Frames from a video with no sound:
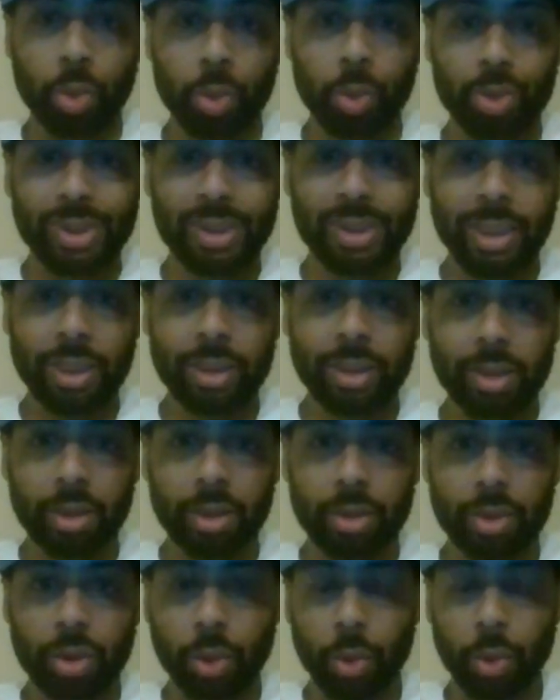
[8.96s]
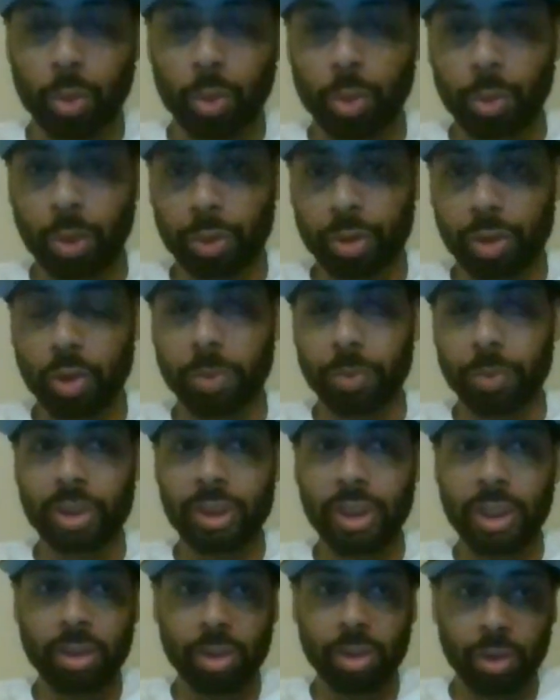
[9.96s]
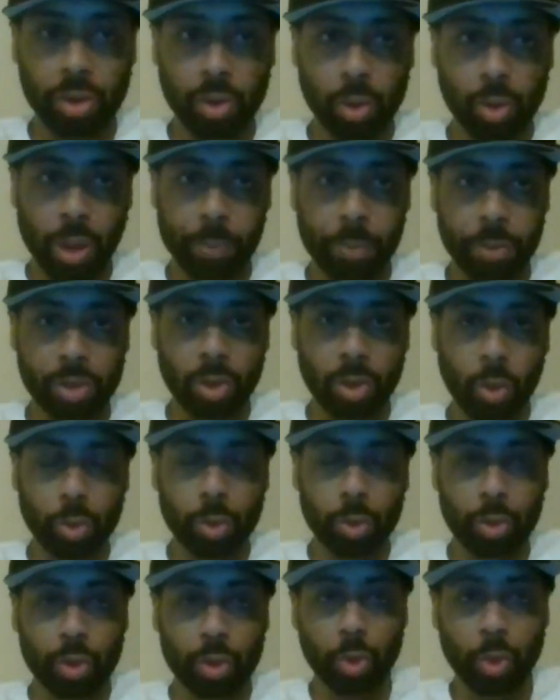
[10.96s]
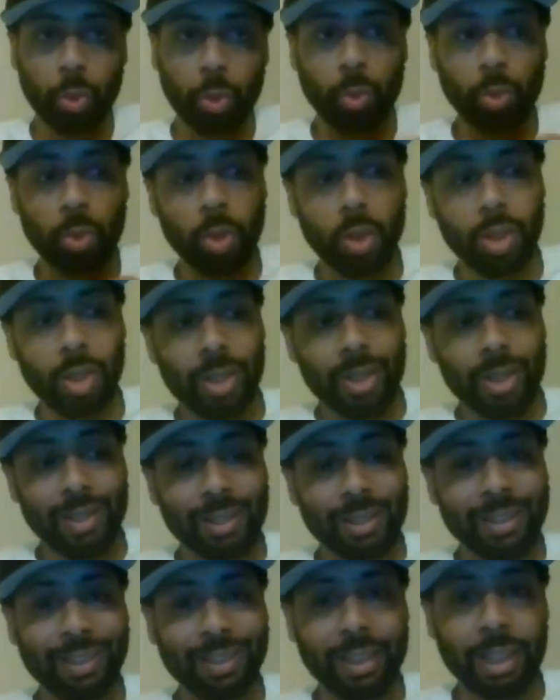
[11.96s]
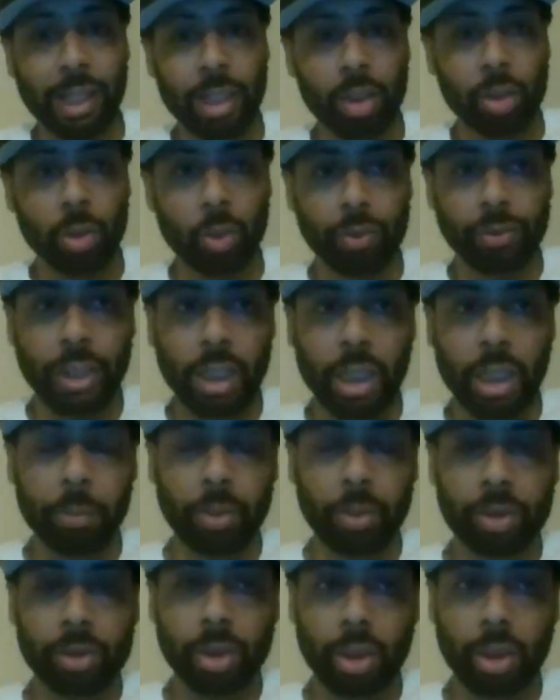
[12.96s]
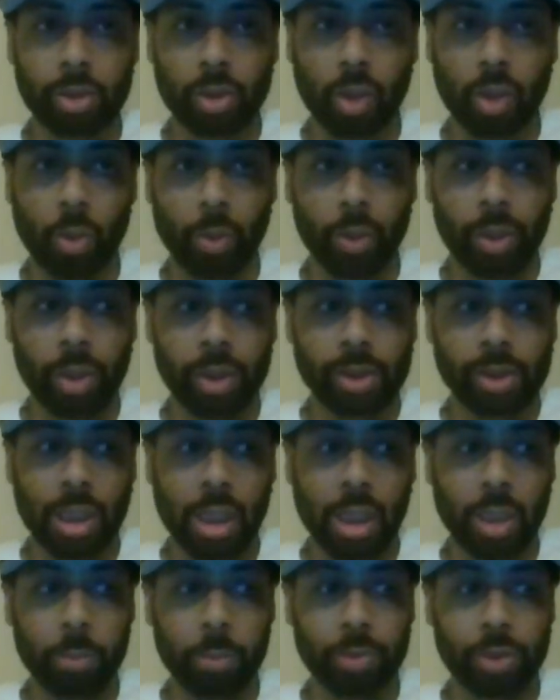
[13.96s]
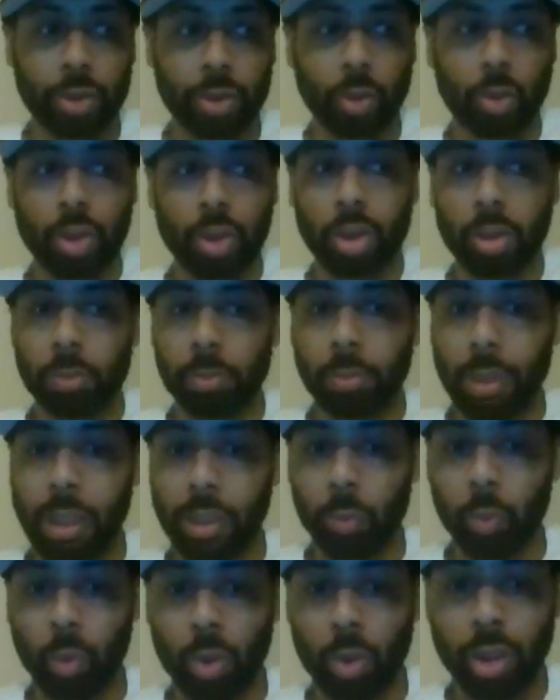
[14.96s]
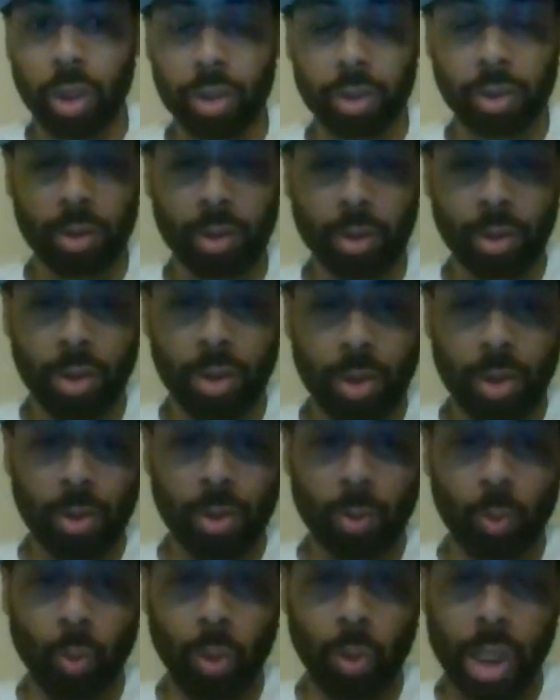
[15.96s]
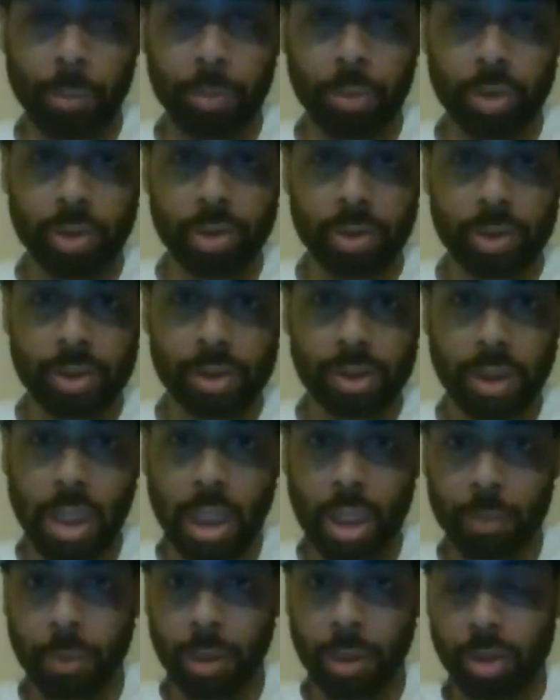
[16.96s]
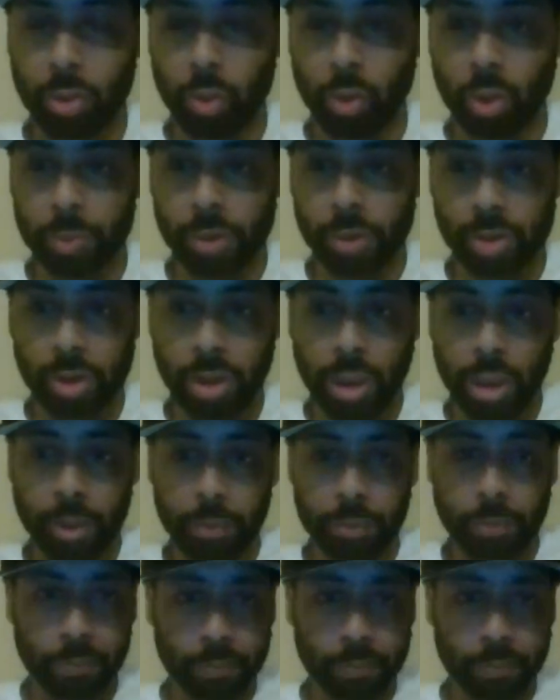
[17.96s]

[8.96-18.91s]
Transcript: season two, episode 2, Collateral Damage. As always, I'm joined by one Robert Sapp. How you doing, Mr. Sapp?